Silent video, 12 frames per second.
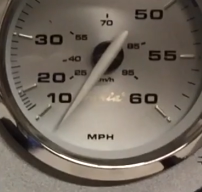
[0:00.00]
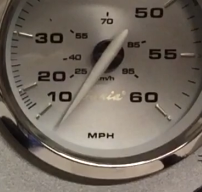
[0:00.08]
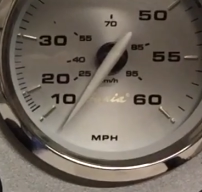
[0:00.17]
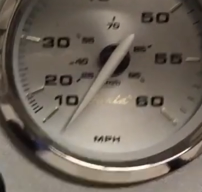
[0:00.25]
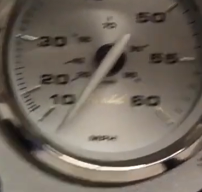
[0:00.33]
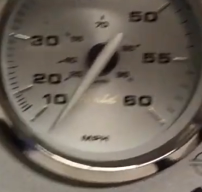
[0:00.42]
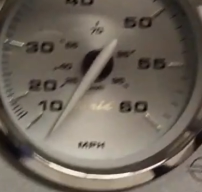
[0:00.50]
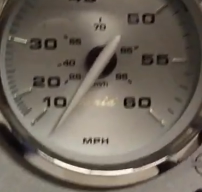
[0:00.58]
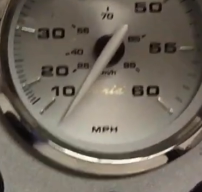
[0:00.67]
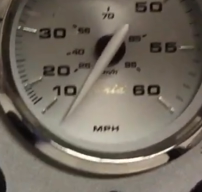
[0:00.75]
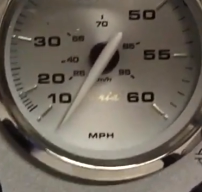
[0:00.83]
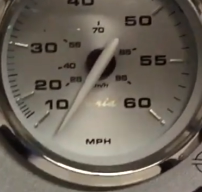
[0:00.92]
which then
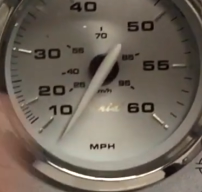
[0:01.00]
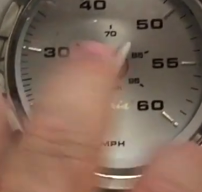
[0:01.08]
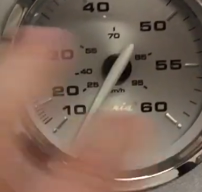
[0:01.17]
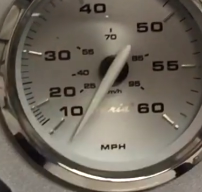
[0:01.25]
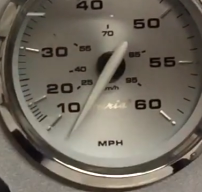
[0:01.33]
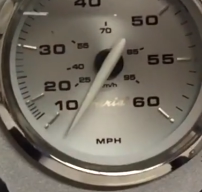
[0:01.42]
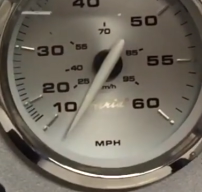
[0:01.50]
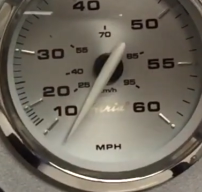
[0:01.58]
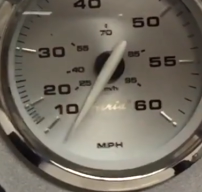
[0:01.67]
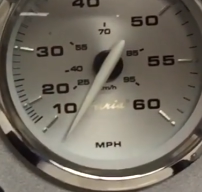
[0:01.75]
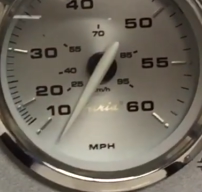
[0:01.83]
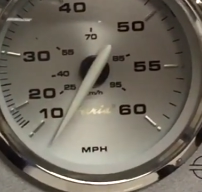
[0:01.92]
obstructs some of your
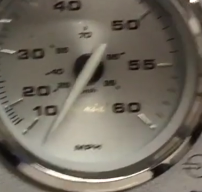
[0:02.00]
gauges and